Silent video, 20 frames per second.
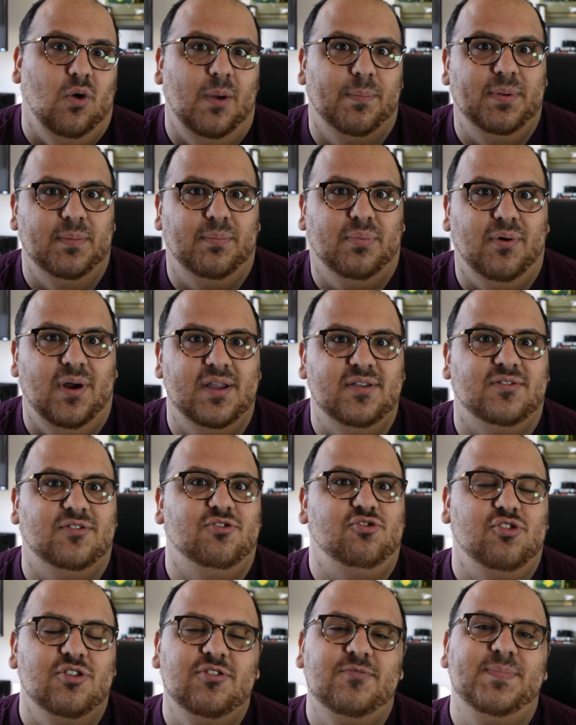up in price
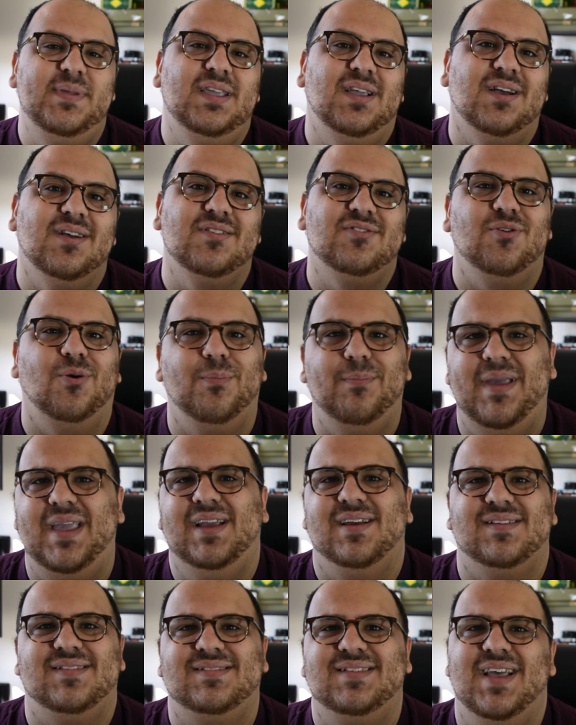just because
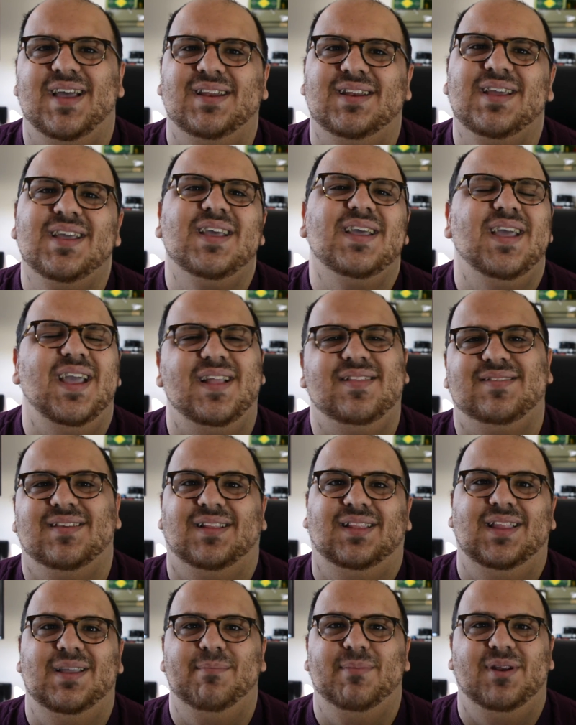Omega said it's a
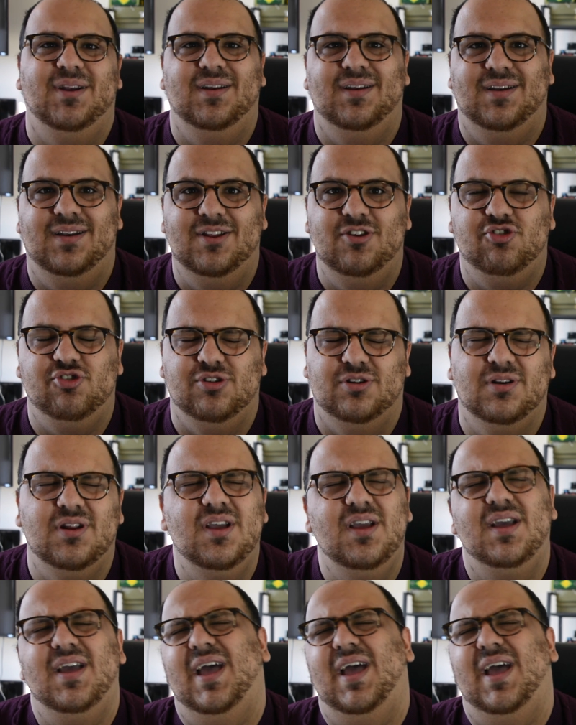limited edition.